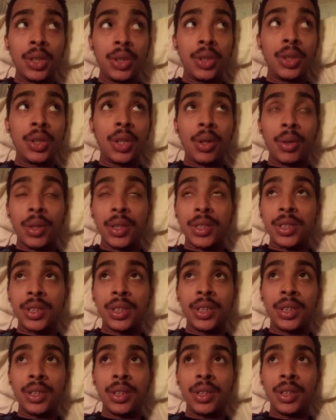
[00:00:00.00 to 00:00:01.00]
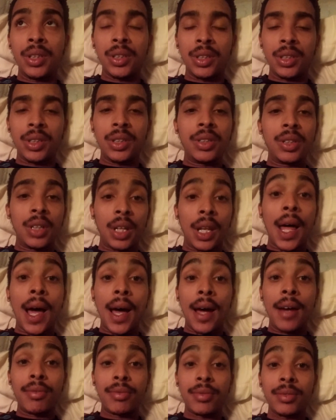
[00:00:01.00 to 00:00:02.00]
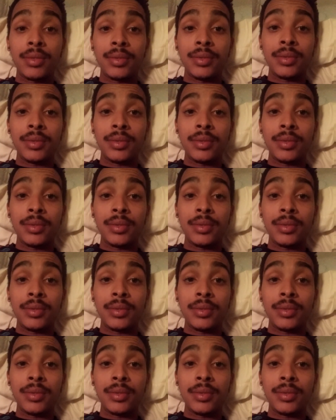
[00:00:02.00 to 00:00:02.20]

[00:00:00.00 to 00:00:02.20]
You know that you're here. You're alive.